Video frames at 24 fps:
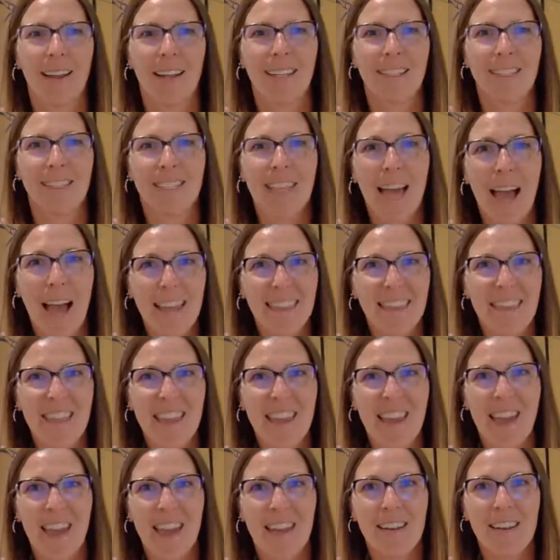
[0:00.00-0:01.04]
Is that
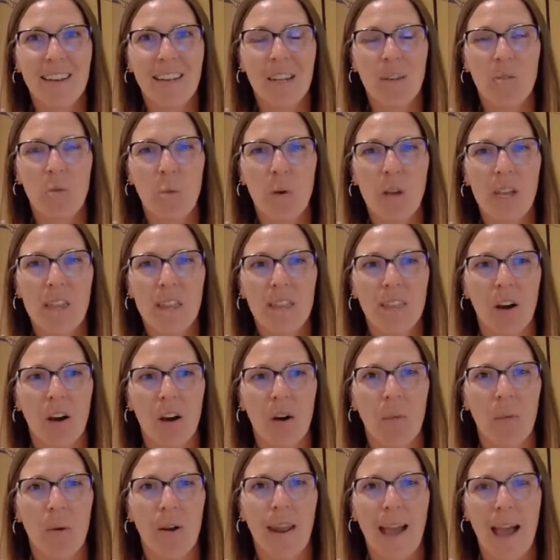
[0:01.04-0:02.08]
the ending we
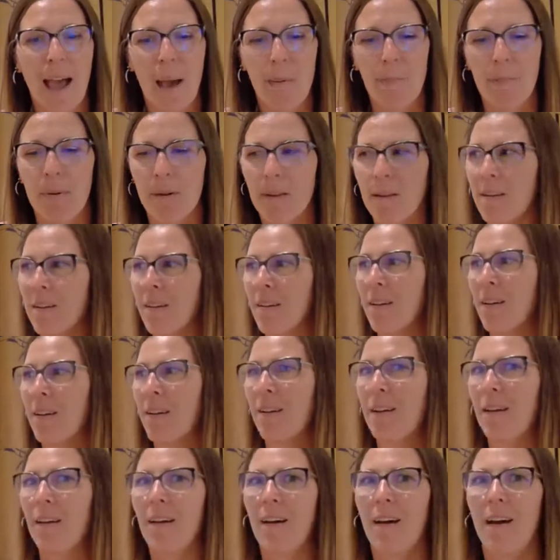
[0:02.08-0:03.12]
thought would happen?
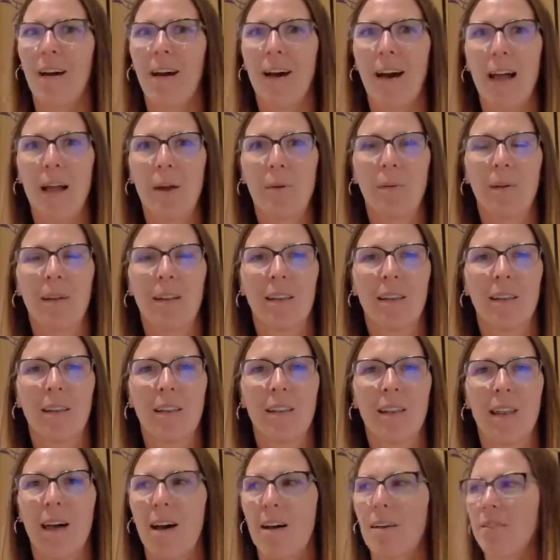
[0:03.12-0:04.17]
I would
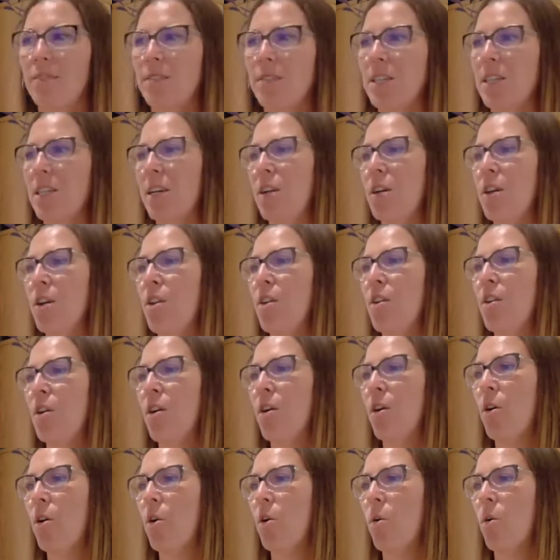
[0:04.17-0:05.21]
love to
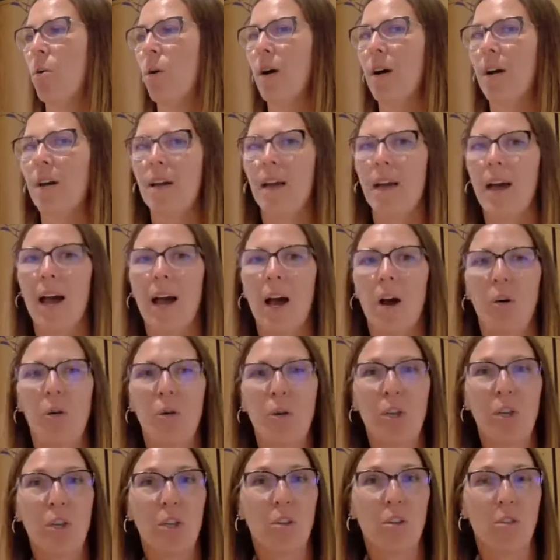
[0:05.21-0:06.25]
know how
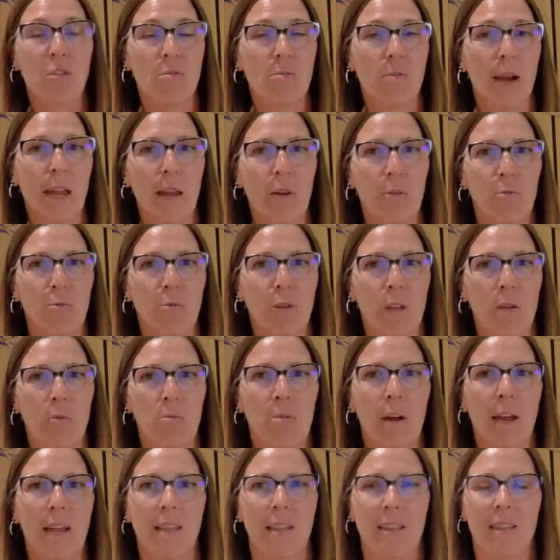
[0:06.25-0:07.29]
you might
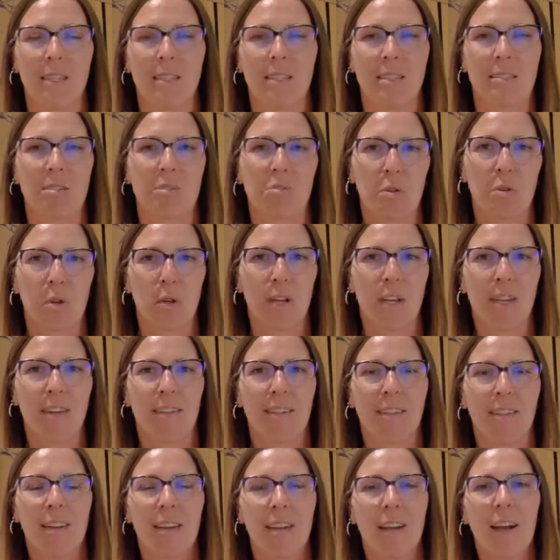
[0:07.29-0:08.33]
rewrite this story.
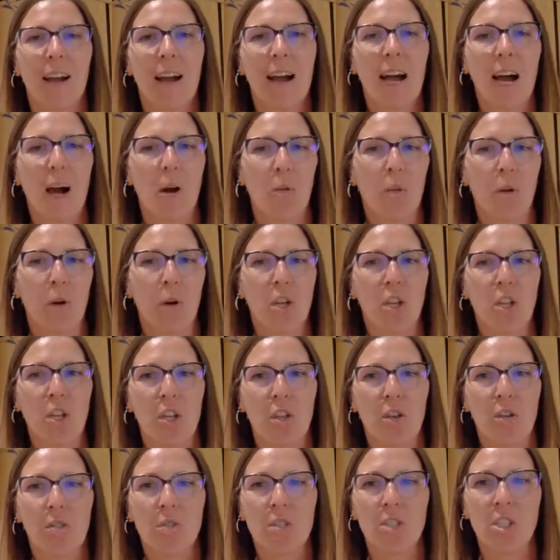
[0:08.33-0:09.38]
How would
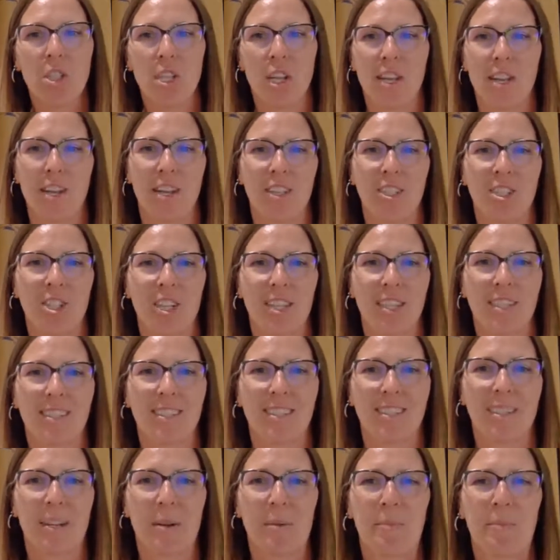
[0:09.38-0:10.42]
you change
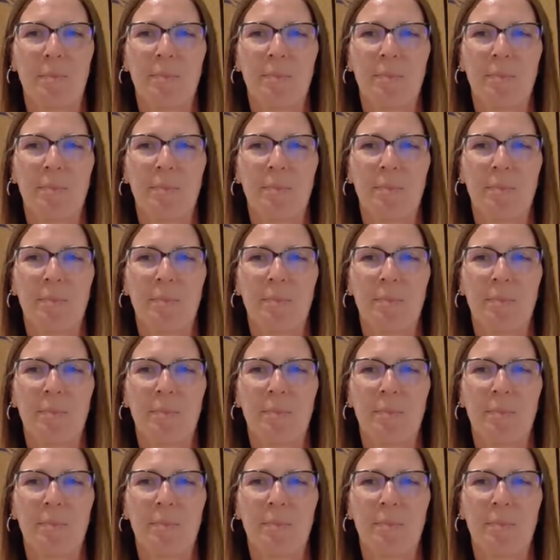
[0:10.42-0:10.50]
it?